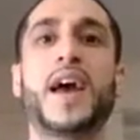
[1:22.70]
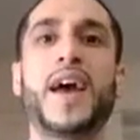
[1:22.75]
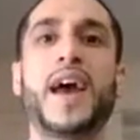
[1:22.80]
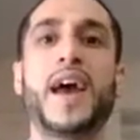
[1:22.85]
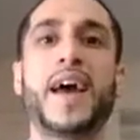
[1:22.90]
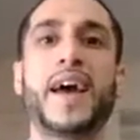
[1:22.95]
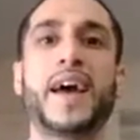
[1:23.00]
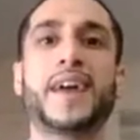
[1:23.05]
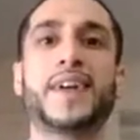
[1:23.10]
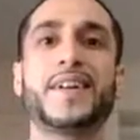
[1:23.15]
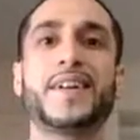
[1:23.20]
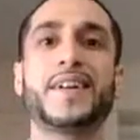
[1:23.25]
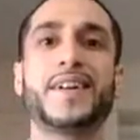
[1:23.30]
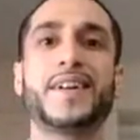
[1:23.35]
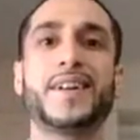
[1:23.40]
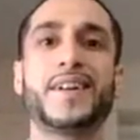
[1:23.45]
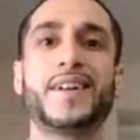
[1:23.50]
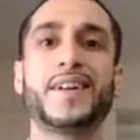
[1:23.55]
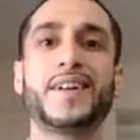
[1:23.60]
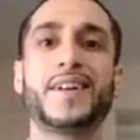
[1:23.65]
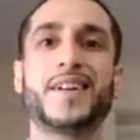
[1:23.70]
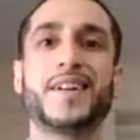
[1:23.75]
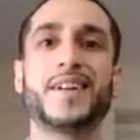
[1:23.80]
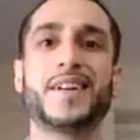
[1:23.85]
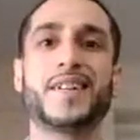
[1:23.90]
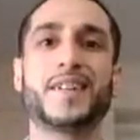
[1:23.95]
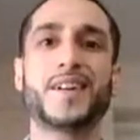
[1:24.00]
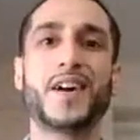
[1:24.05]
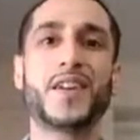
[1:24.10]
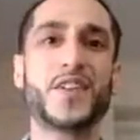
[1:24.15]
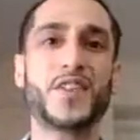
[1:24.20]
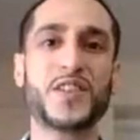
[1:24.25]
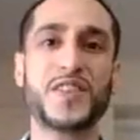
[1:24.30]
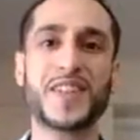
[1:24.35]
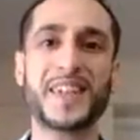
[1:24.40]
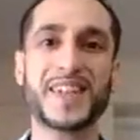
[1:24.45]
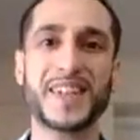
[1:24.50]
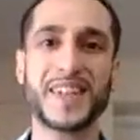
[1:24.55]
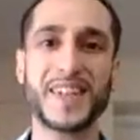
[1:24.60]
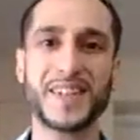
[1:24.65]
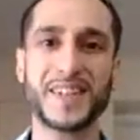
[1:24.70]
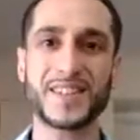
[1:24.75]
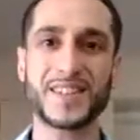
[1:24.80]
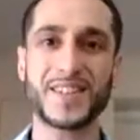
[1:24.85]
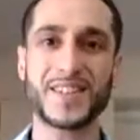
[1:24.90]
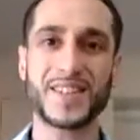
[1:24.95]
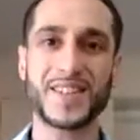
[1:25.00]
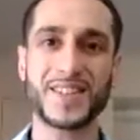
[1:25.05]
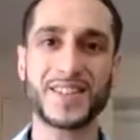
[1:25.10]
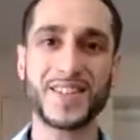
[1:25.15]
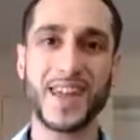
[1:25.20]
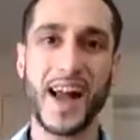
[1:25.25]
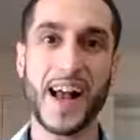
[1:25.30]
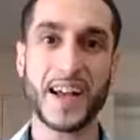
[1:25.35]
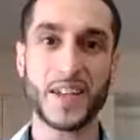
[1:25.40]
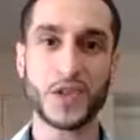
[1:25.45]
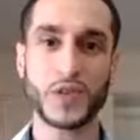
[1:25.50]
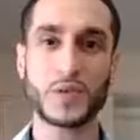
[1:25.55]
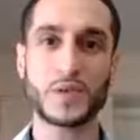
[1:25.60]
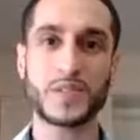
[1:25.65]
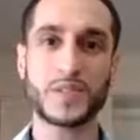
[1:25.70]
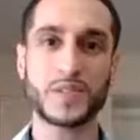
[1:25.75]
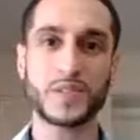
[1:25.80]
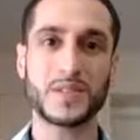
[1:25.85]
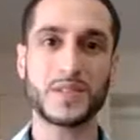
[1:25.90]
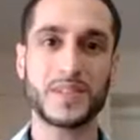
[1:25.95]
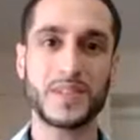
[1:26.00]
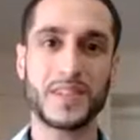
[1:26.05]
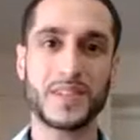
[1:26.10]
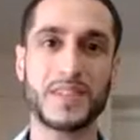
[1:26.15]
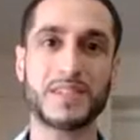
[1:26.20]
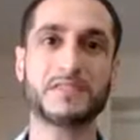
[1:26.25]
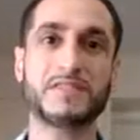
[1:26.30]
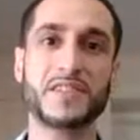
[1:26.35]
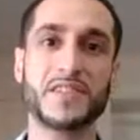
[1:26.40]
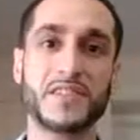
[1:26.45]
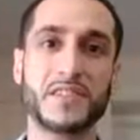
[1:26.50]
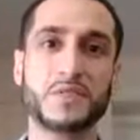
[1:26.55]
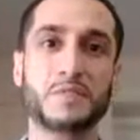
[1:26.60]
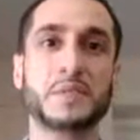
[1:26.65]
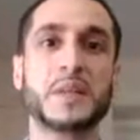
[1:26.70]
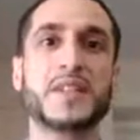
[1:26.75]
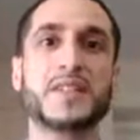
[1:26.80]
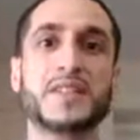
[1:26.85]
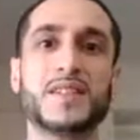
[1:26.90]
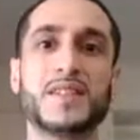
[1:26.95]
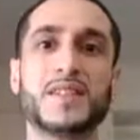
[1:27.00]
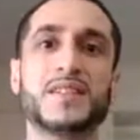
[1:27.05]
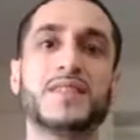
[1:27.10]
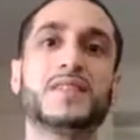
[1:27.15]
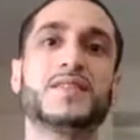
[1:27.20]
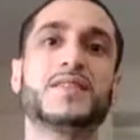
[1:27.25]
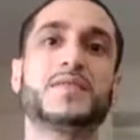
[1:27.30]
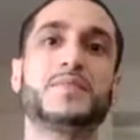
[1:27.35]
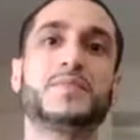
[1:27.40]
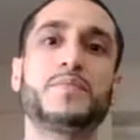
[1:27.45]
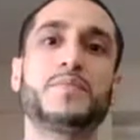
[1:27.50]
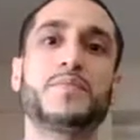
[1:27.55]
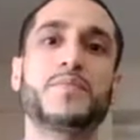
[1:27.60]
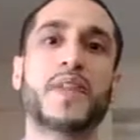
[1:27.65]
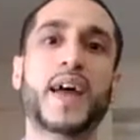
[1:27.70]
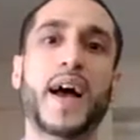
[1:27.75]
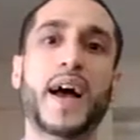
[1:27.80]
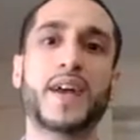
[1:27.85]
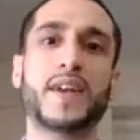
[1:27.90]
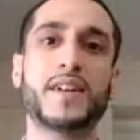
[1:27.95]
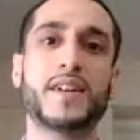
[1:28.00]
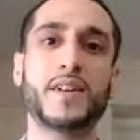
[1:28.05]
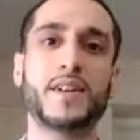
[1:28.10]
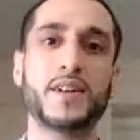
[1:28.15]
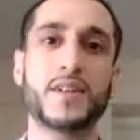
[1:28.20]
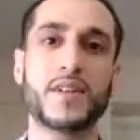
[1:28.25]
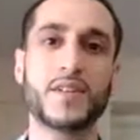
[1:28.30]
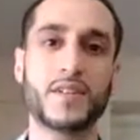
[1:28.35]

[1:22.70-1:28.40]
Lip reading: And the other thing is, it's actual different species that